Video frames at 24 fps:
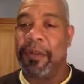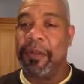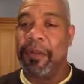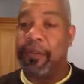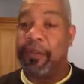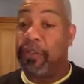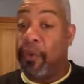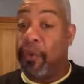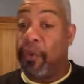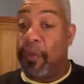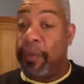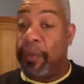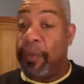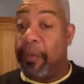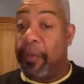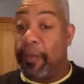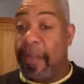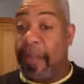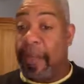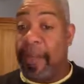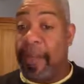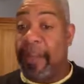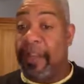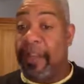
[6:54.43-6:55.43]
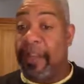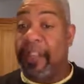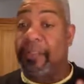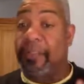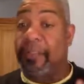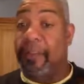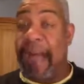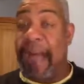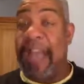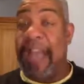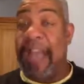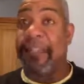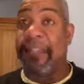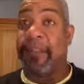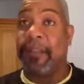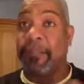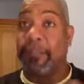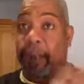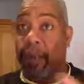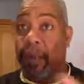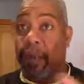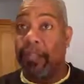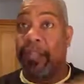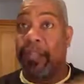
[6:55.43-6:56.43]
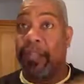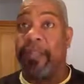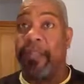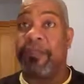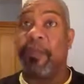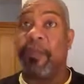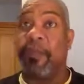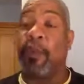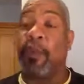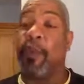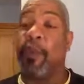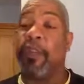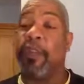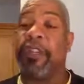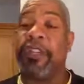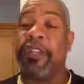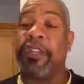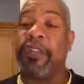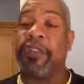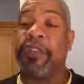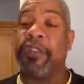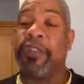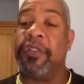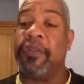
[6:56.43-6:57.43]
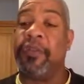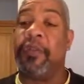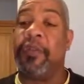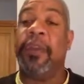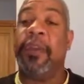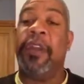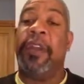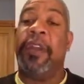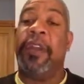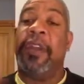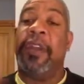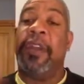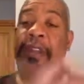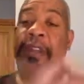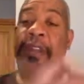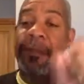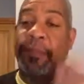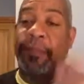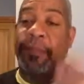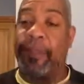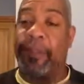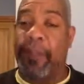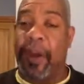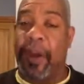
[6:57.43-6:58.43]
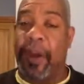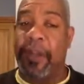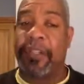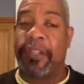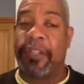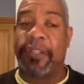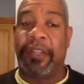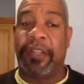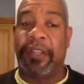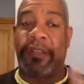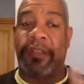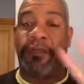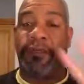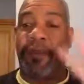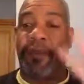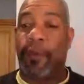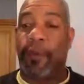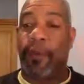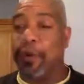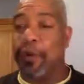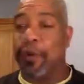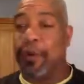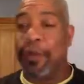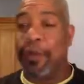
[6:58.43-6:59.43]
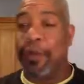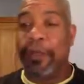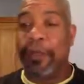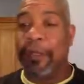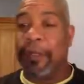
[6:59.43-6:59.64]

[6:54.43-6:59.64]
So your payment is partially for the work that you do and partially for